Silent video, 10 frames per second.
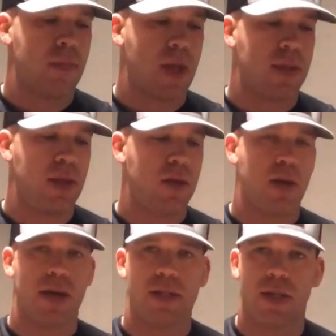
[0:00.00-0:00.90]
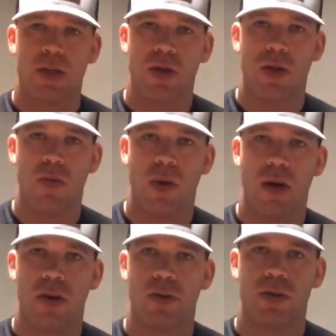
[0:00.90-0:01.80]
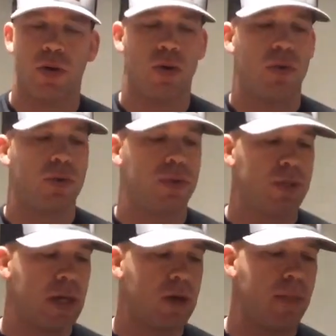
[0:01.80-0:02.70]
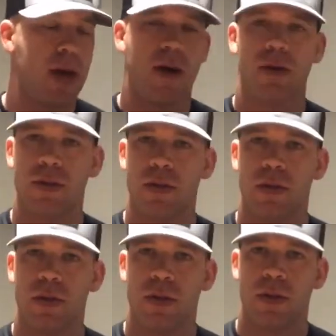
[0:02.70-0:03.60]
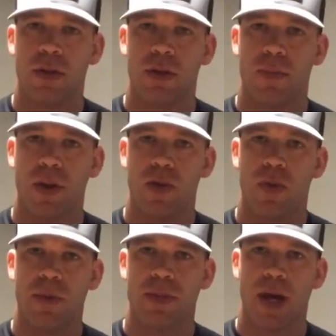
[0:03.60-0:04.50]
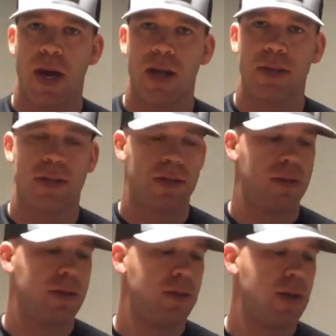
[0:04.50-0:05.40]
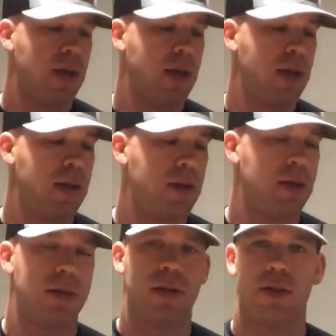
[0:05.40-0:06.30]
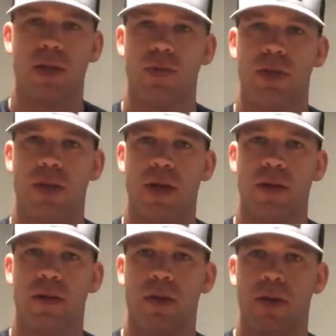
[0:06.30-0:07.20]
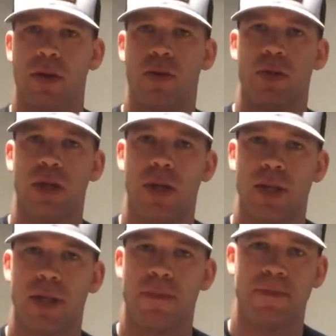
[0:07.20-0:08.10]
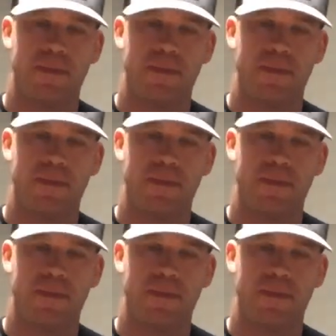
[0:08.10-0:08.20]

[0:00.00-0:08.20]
I think you guys executed well. So check them out, jump on the website, and see what you think. We'll see you next time.